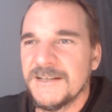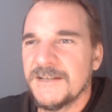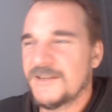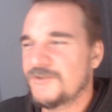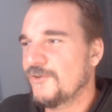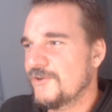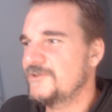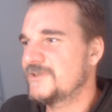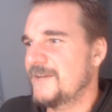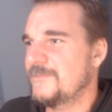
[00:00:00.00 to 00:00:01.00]
that taught you
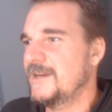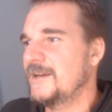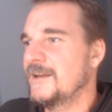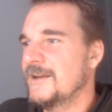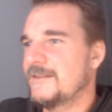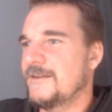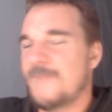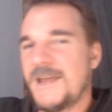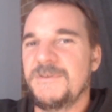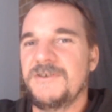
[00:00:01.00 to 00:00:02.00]
something that
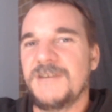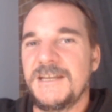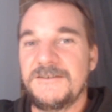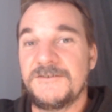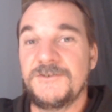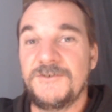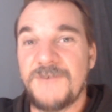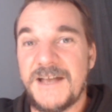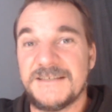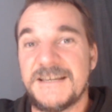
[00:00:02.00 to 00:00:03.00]
maybe you need to,
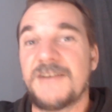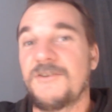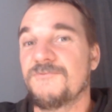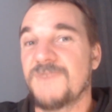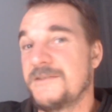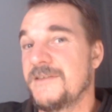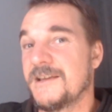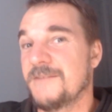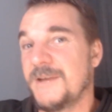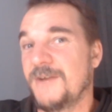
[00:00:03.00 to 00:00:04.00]
as an adult,
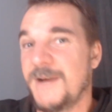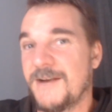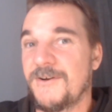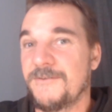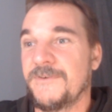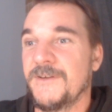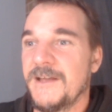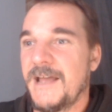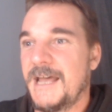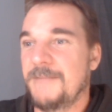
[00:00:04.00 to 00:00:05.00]
rethink and be aware of
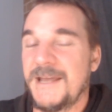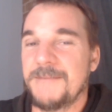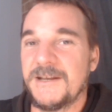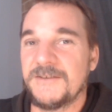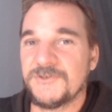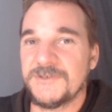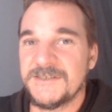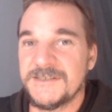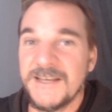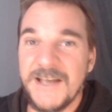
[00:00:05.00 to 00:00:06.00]
and make better
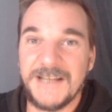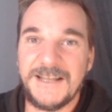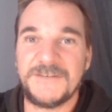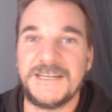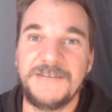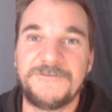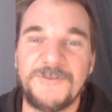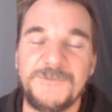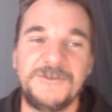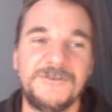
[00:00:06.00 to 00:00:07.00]
choices, I'd love to hear
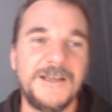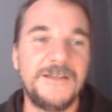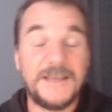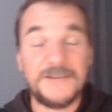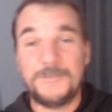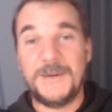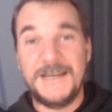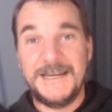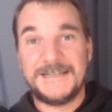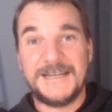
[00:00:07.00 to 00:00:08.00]
from you. Thanks for being
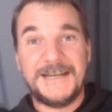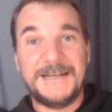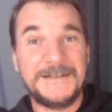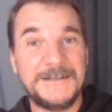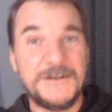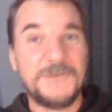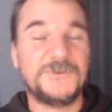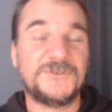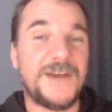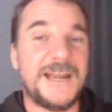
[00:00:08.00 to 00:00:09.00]
here today. It
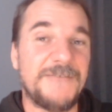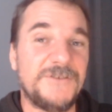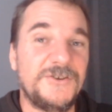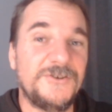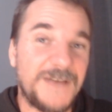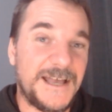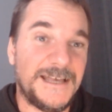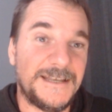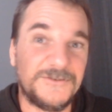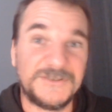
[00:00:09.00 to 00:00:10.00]
was great having you,
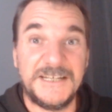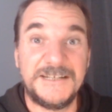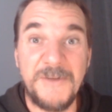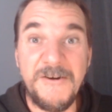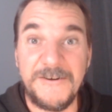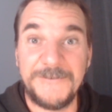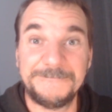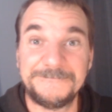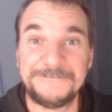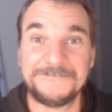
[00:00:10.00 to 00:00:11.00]
and I'll see you tomorrow.
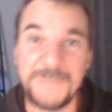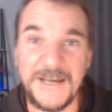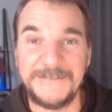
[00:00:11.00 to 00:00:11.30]
Bye.